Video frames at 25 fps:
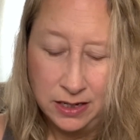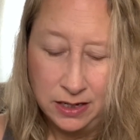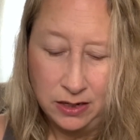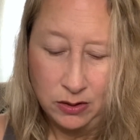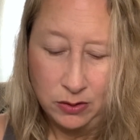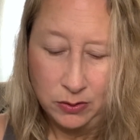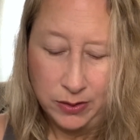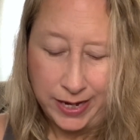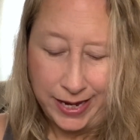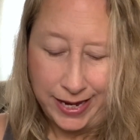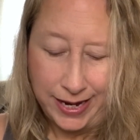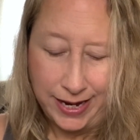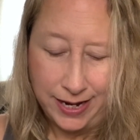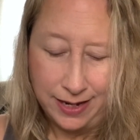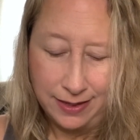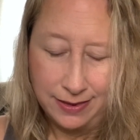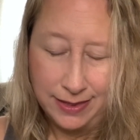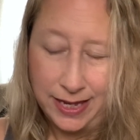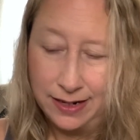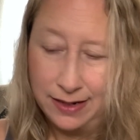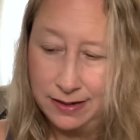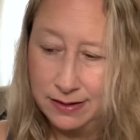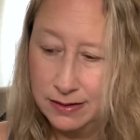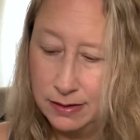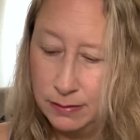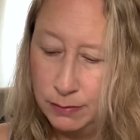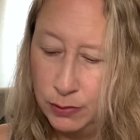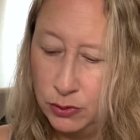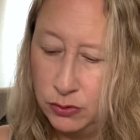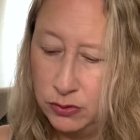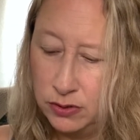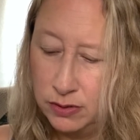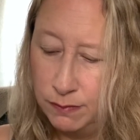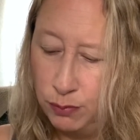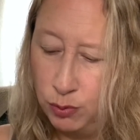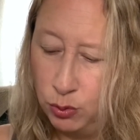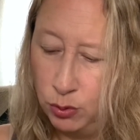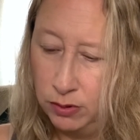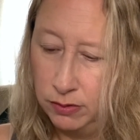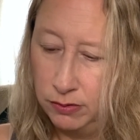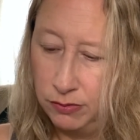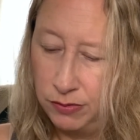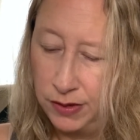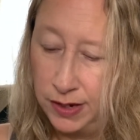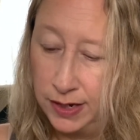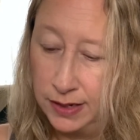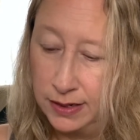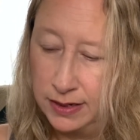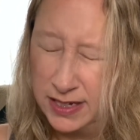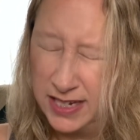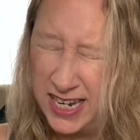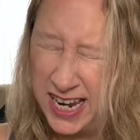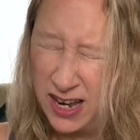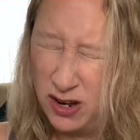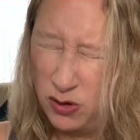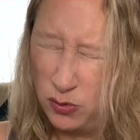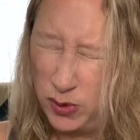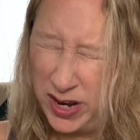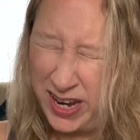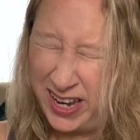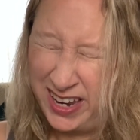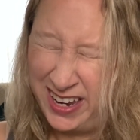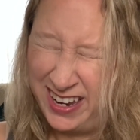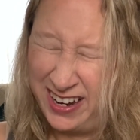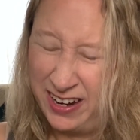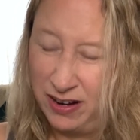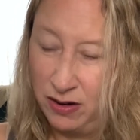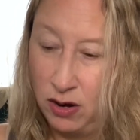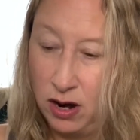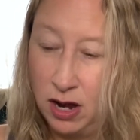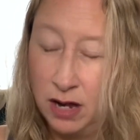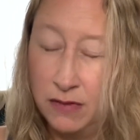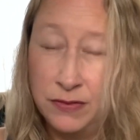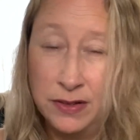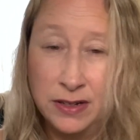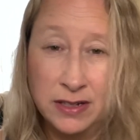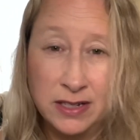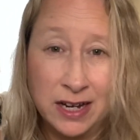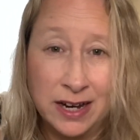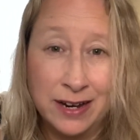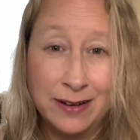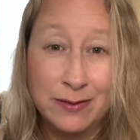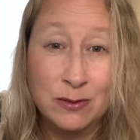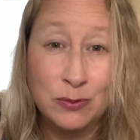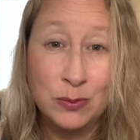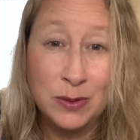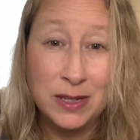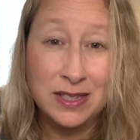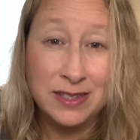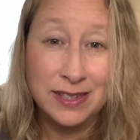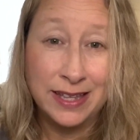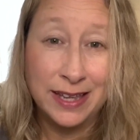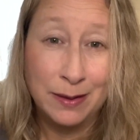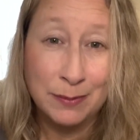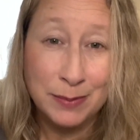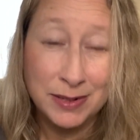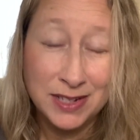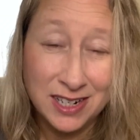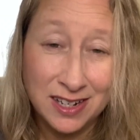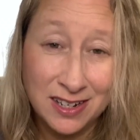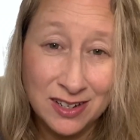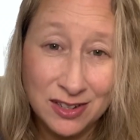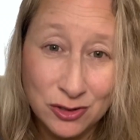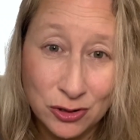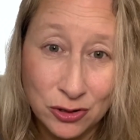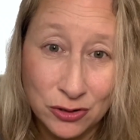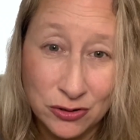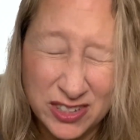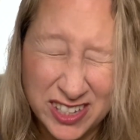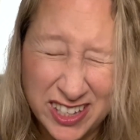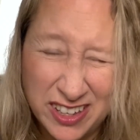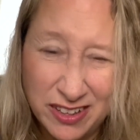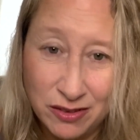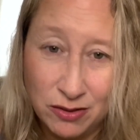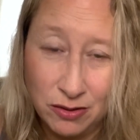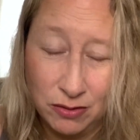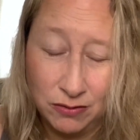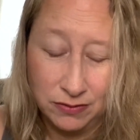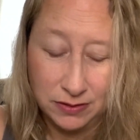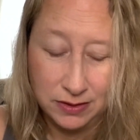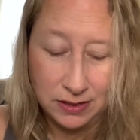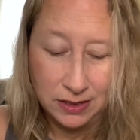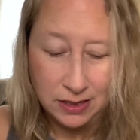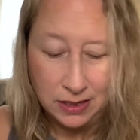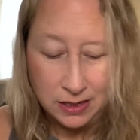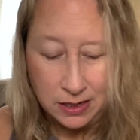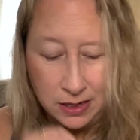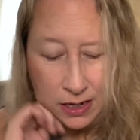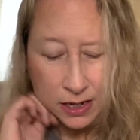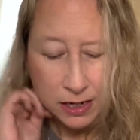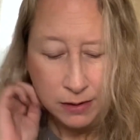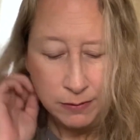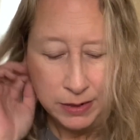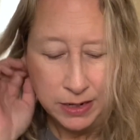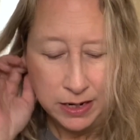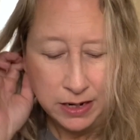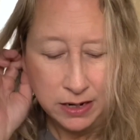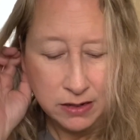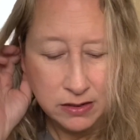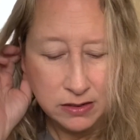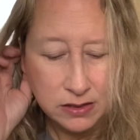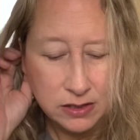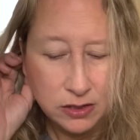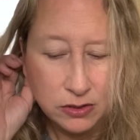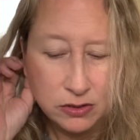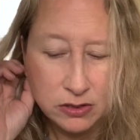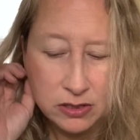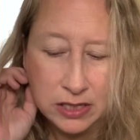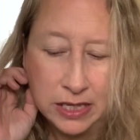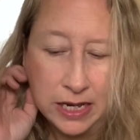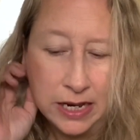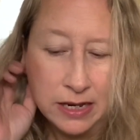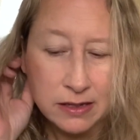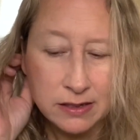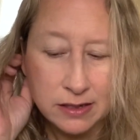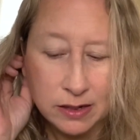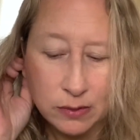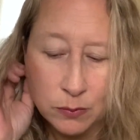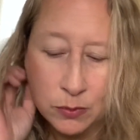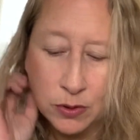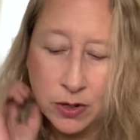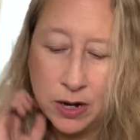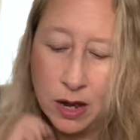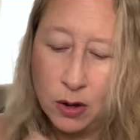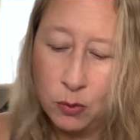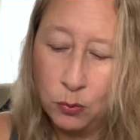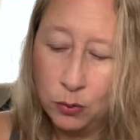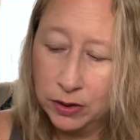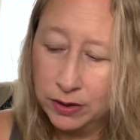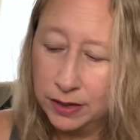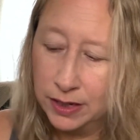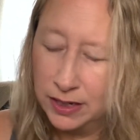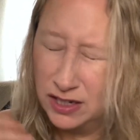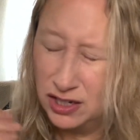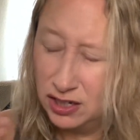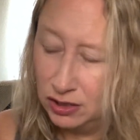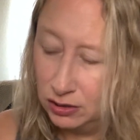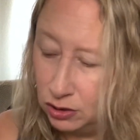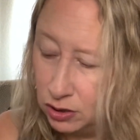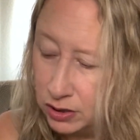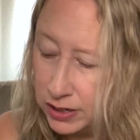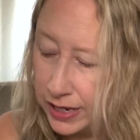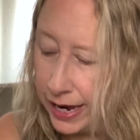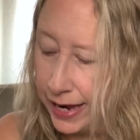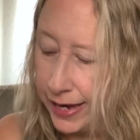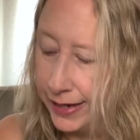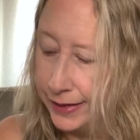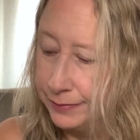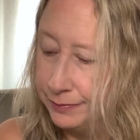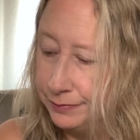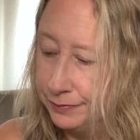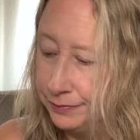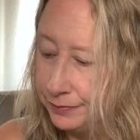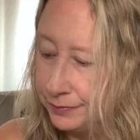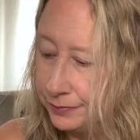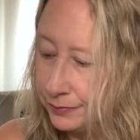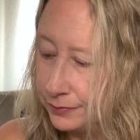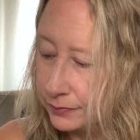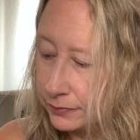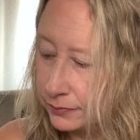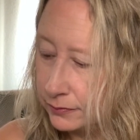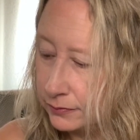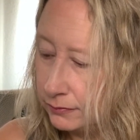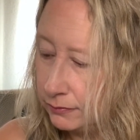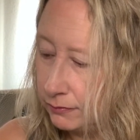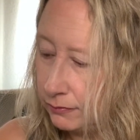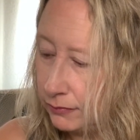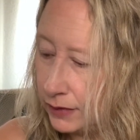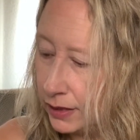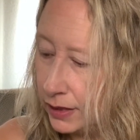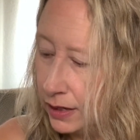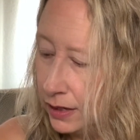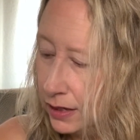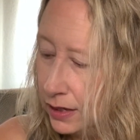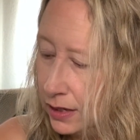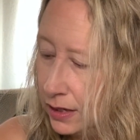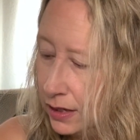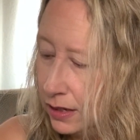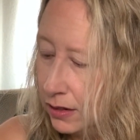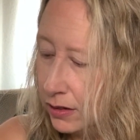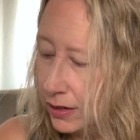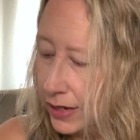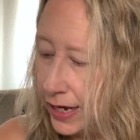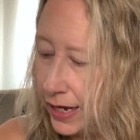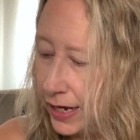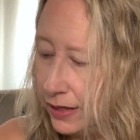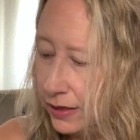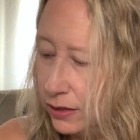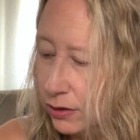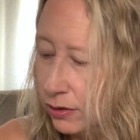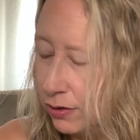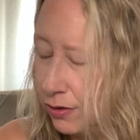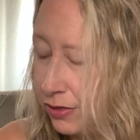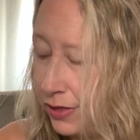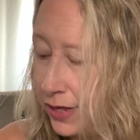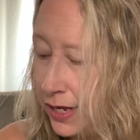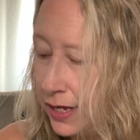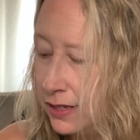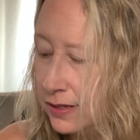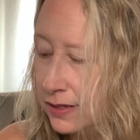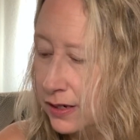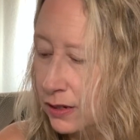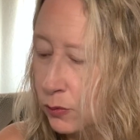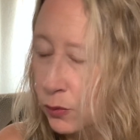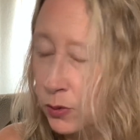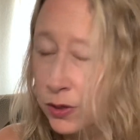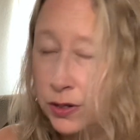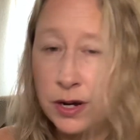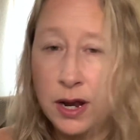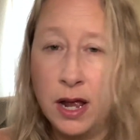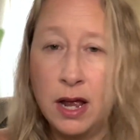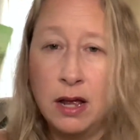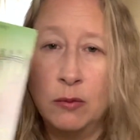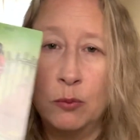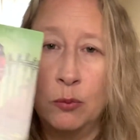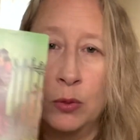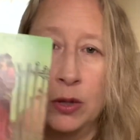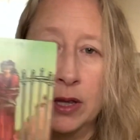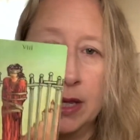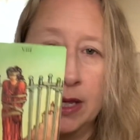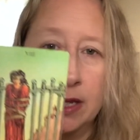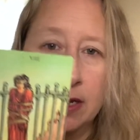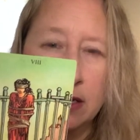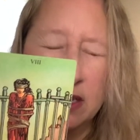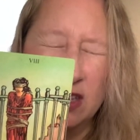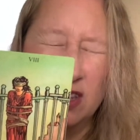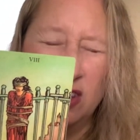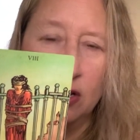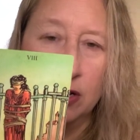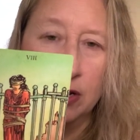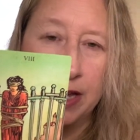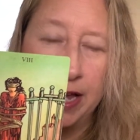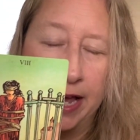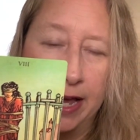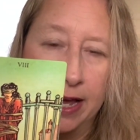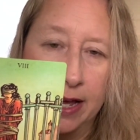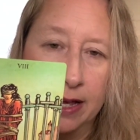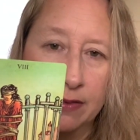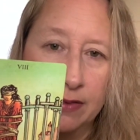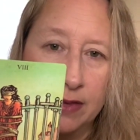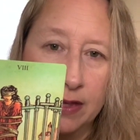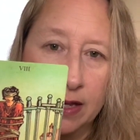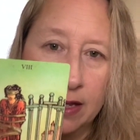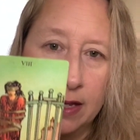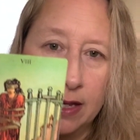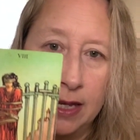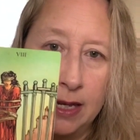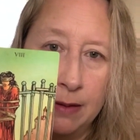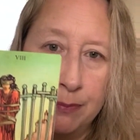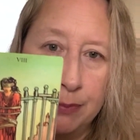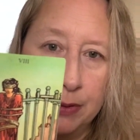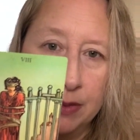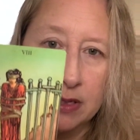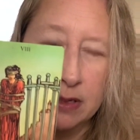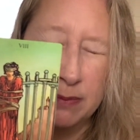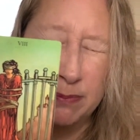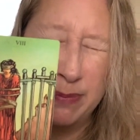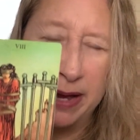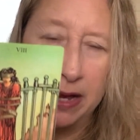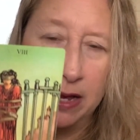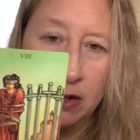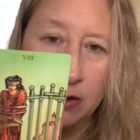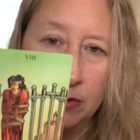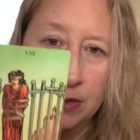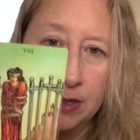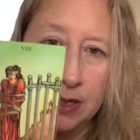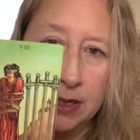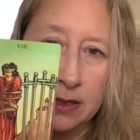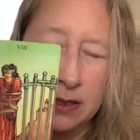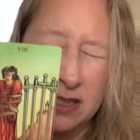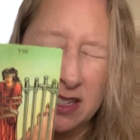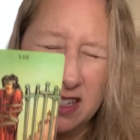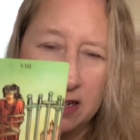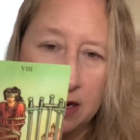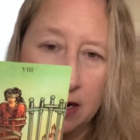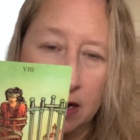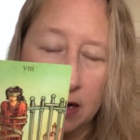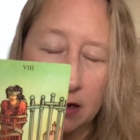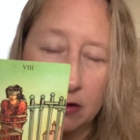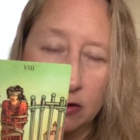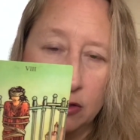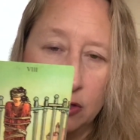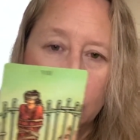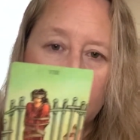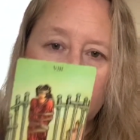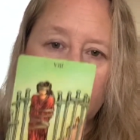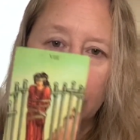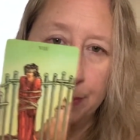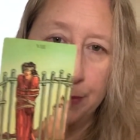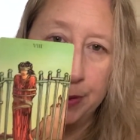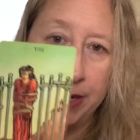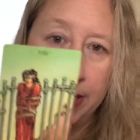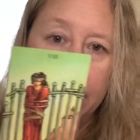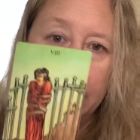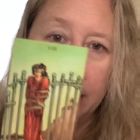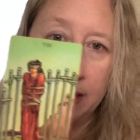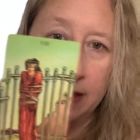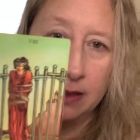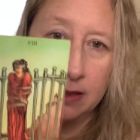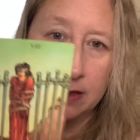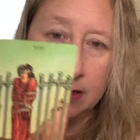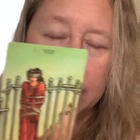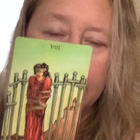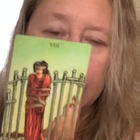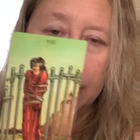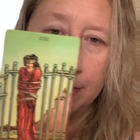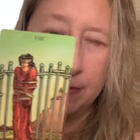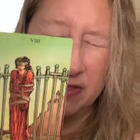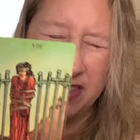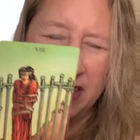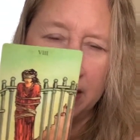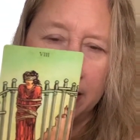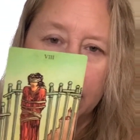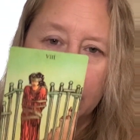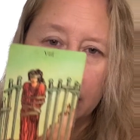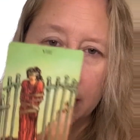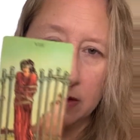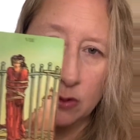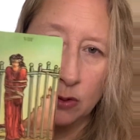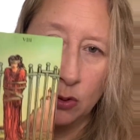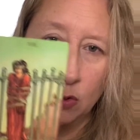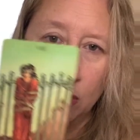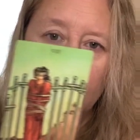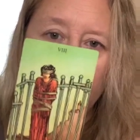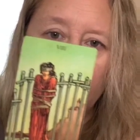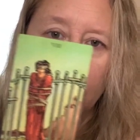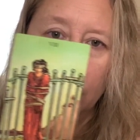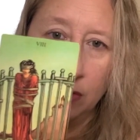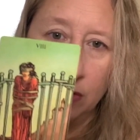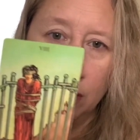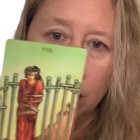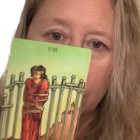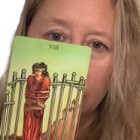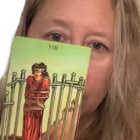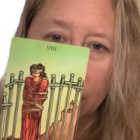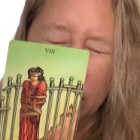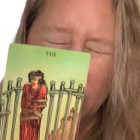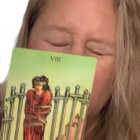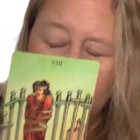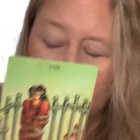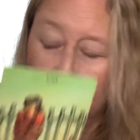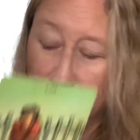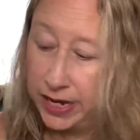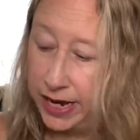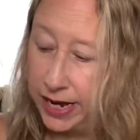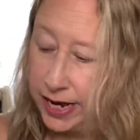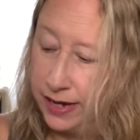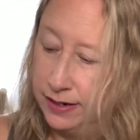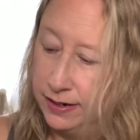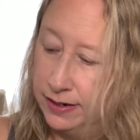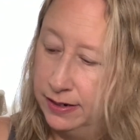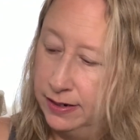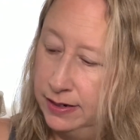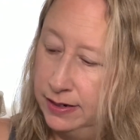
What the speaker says: Okay, that is the most important thing to take away here. Oftentimes we sabotage ourselves because there's things that we're not willing to look at. Okay, there are things that we're not willing to look at that keep us bound and stuck to repeating the same things over and over and over again.